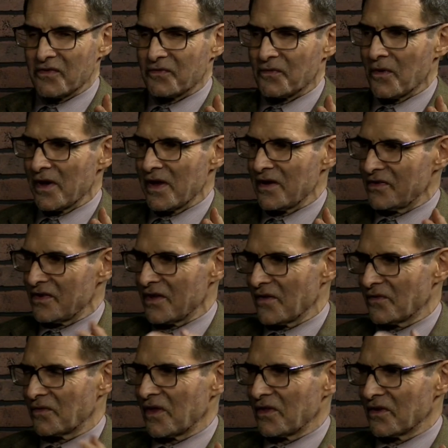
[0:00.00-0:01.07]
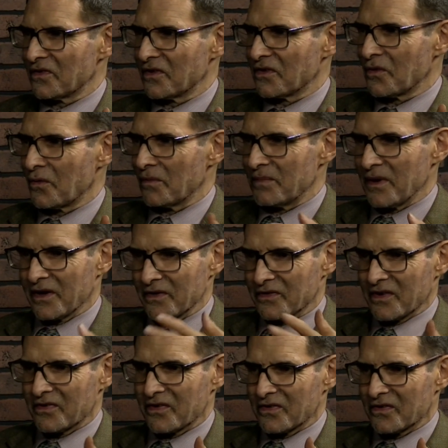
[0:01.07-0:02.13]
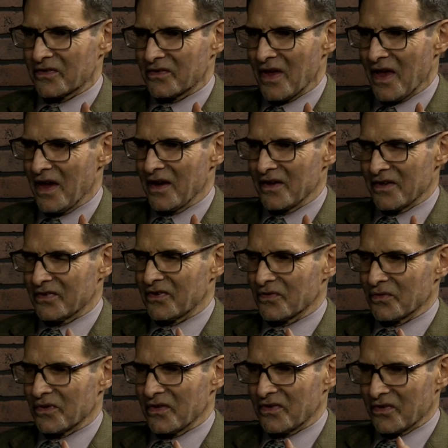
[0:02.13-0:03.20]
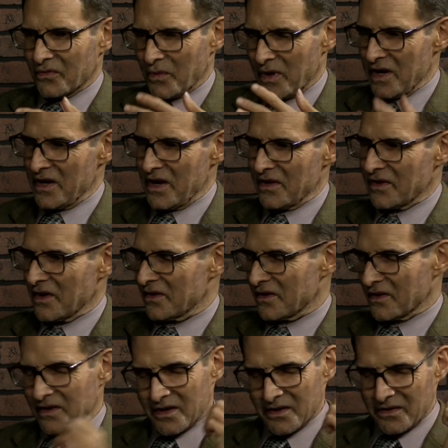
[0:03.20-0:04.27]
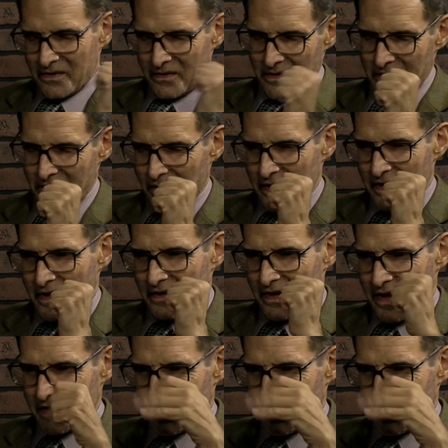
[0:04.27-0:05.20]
for you, you should definitely listen to it, because this is where you need to, you know, you need to hit